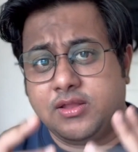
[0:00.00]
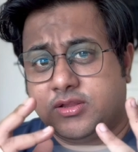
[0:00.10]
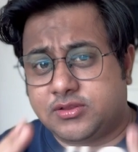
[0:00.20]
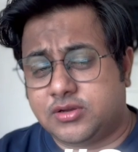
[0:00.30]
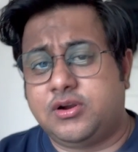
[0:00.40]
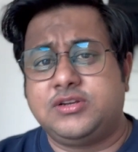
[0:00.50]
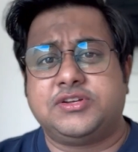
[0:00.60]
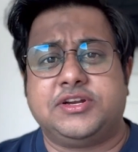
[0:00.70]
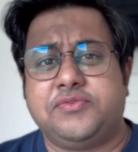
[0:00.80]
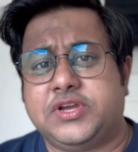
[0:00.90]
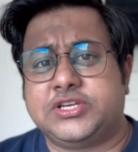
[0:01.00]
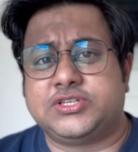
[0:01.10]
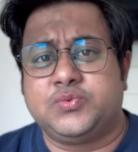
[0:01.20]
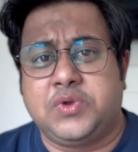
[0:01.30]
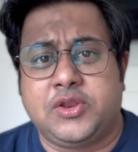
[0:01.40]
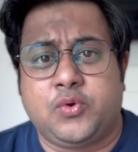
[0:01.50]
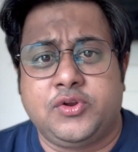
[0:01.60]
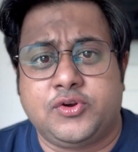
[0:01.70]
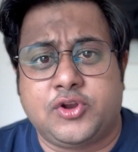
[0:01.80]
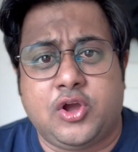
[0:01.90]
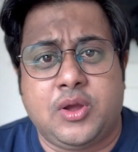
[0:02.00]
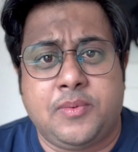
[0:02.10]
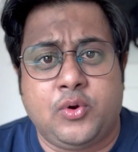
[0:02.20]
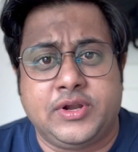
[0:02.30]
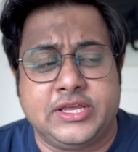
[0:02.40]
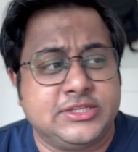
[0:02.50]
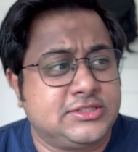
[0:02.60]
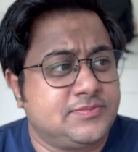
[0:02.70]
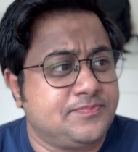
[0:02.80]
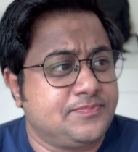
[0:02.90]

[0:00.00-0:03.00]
The third certification we are going to talk about is